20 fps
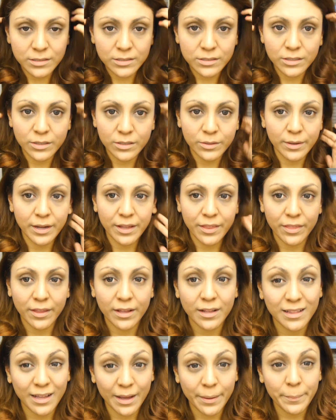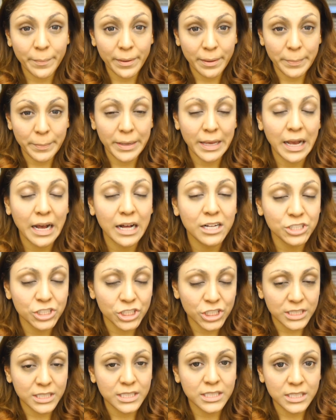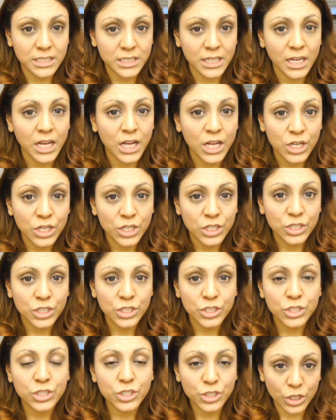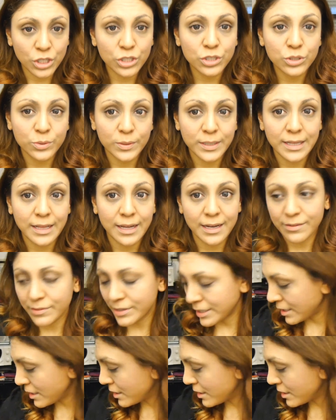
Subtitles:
so I think that maybe I'll just start doing that right